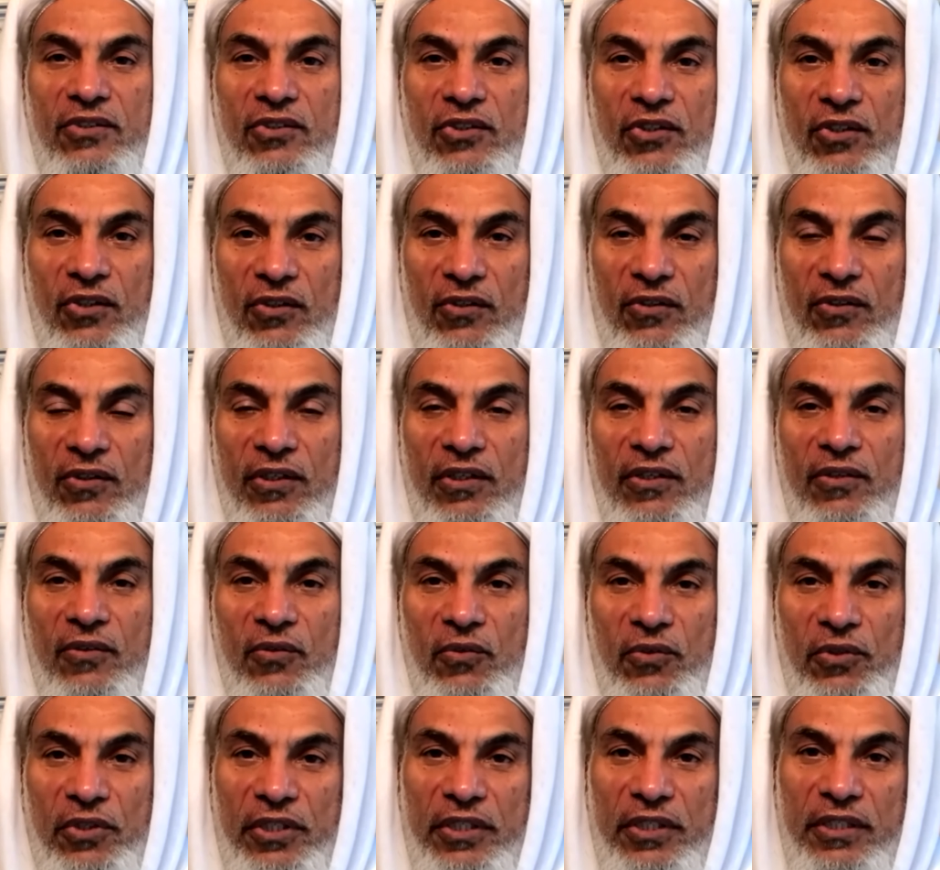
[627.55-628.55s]
thoroughly
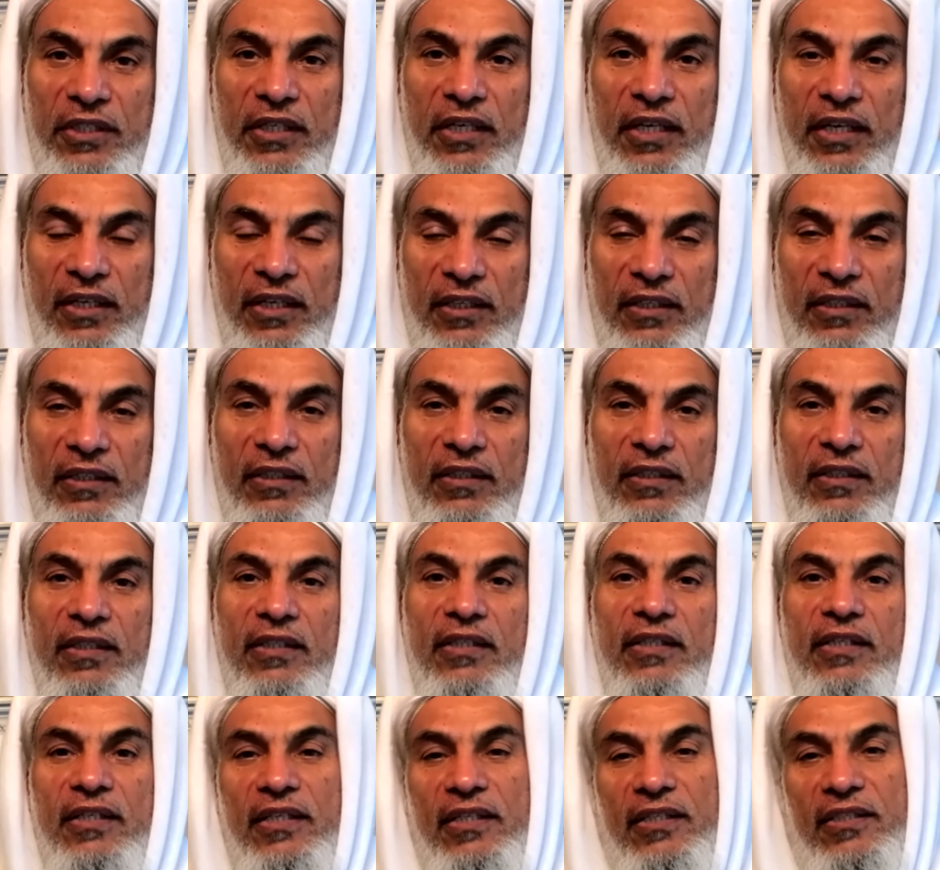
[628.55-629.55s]
rooted in the
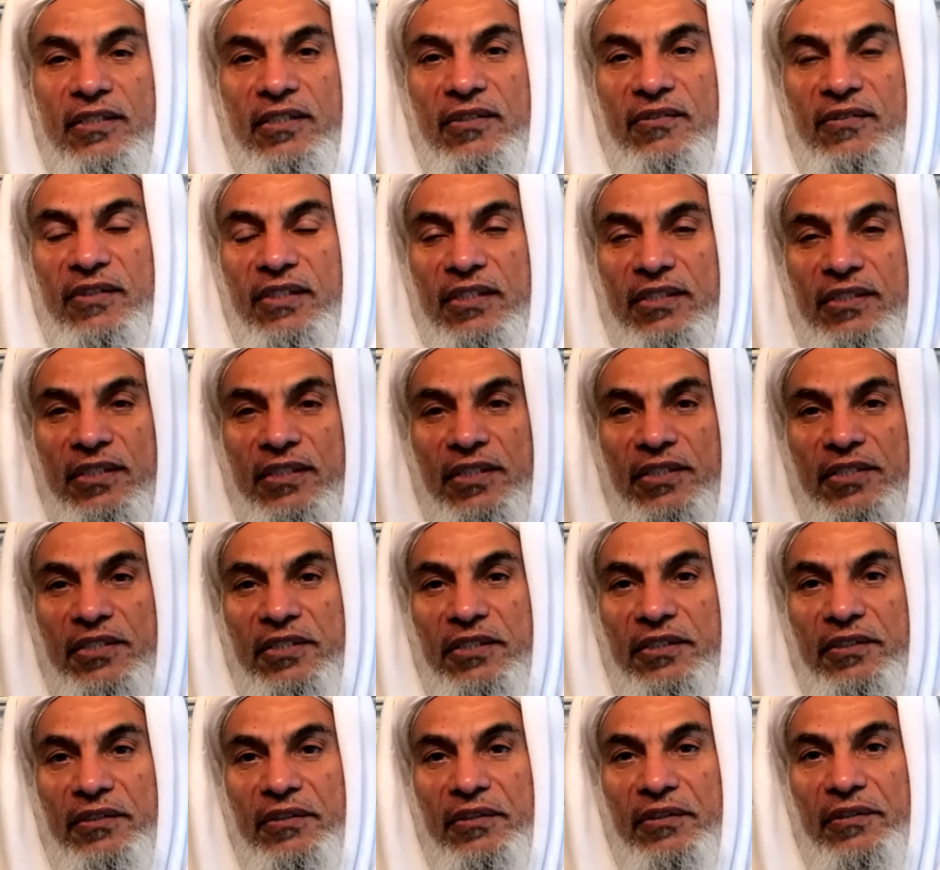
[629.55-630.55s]
Greek
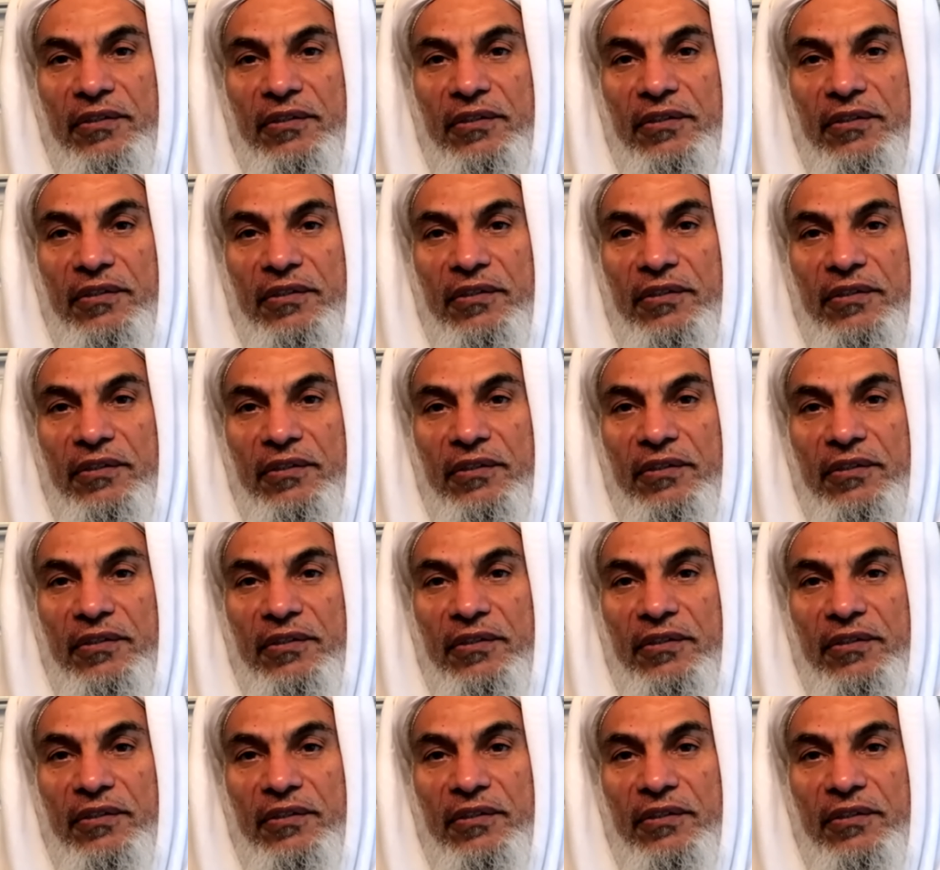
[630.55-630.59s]
civilization.